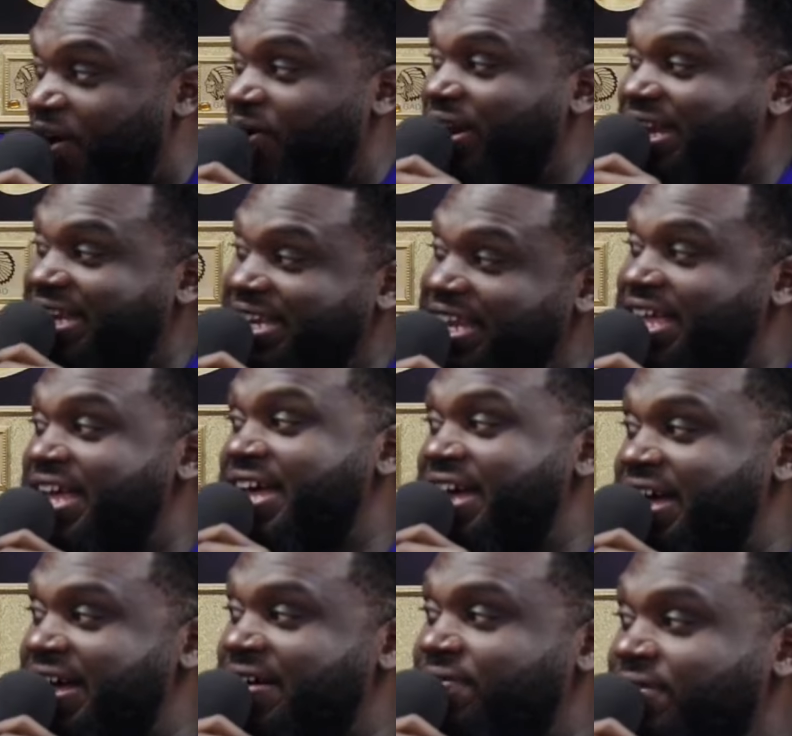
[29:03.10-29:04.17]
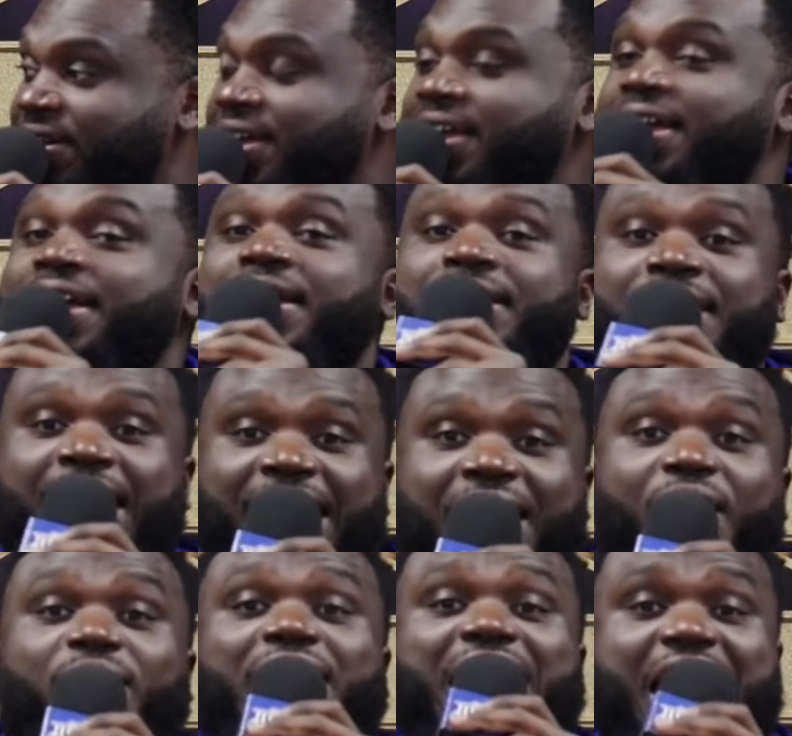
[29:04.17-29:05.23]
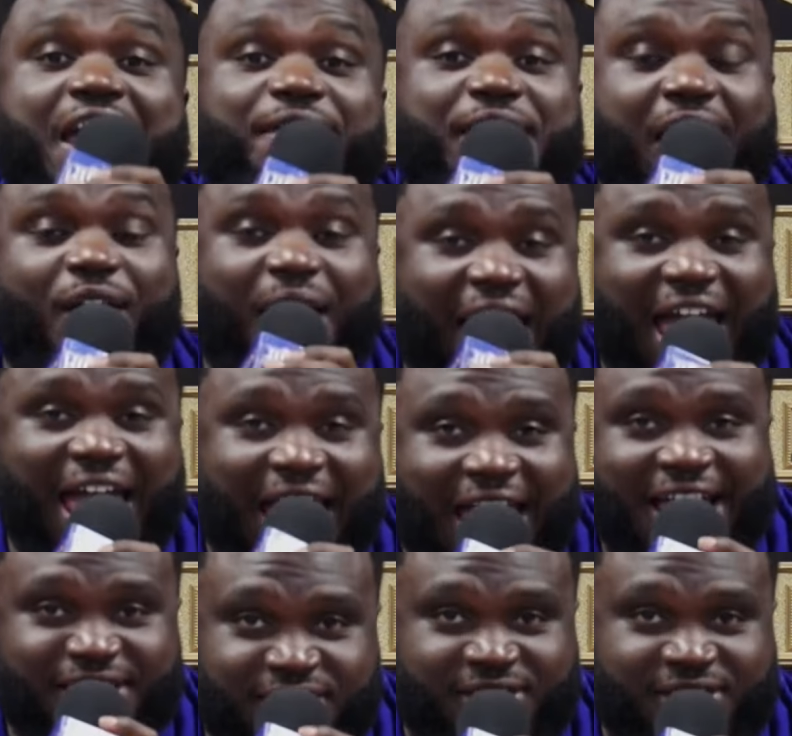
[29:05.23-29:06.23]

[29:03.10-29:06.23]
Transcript: in love, they going to leave your ass.